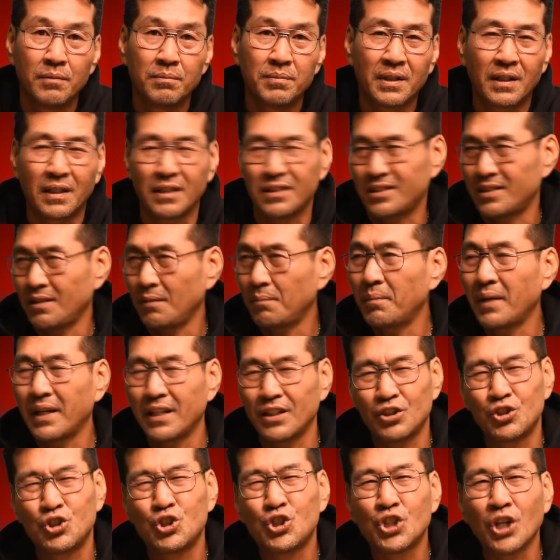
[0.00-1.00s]
because
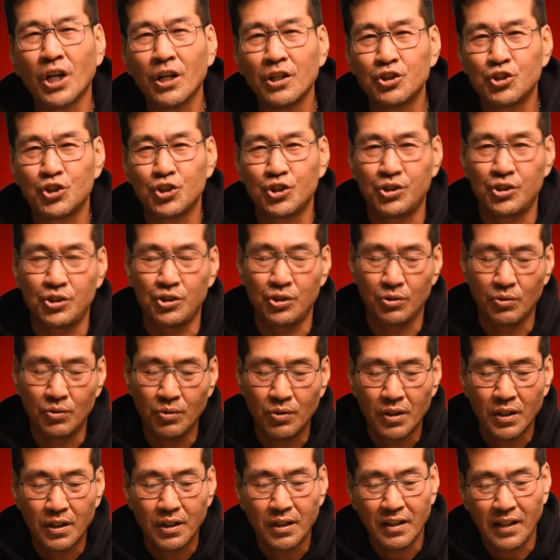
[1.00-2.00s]
somebody's judged
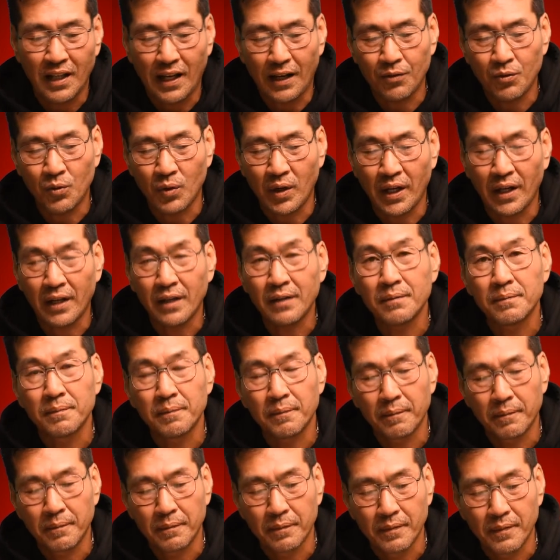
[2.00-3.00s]
you that way,
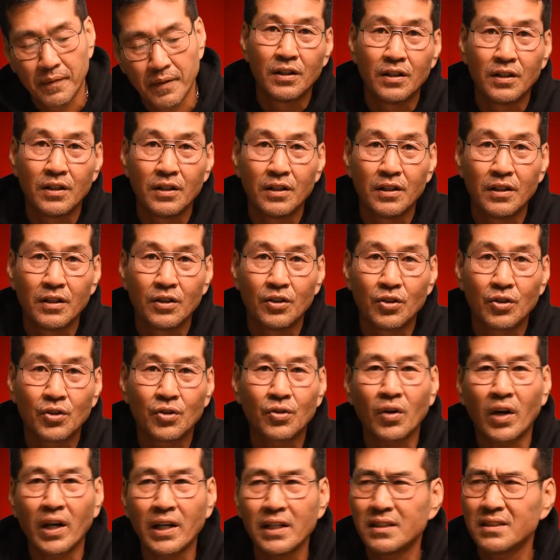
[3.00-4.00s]

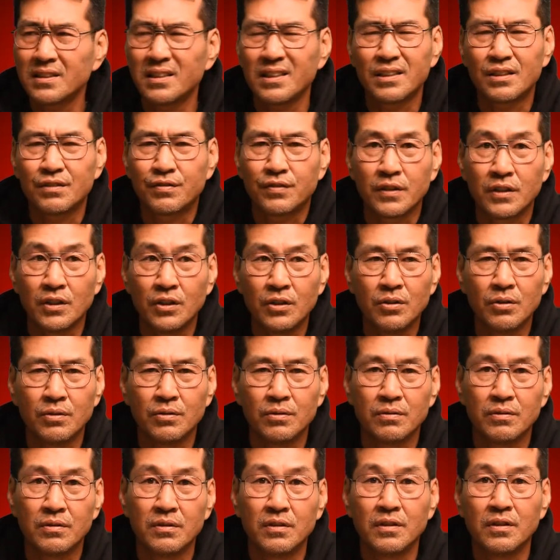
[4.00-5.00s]
Christ is for
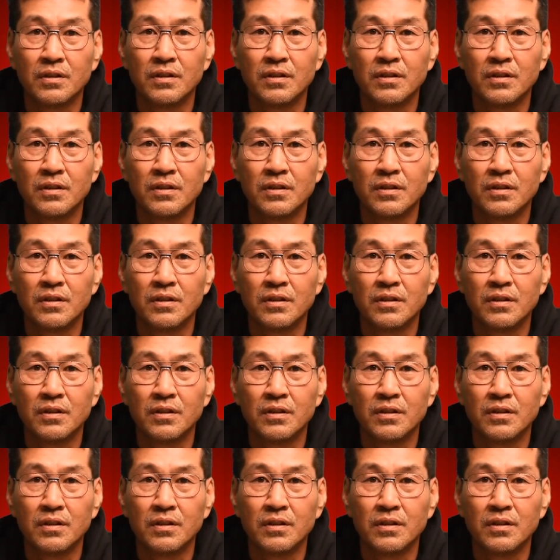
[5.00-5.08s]
you.